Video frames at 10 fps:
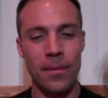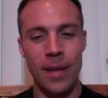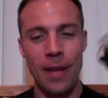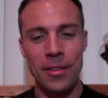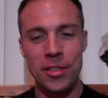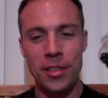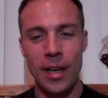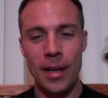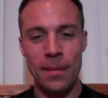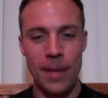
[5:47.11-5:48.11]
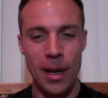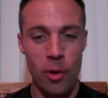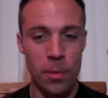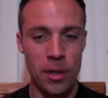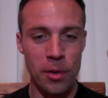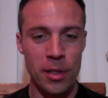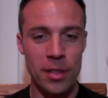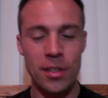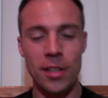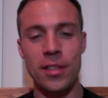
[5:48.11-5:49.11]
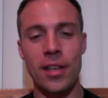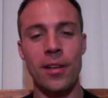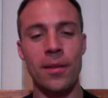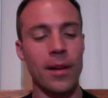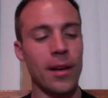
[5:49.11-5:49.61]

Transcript: Obviously, I hope you know what these things are.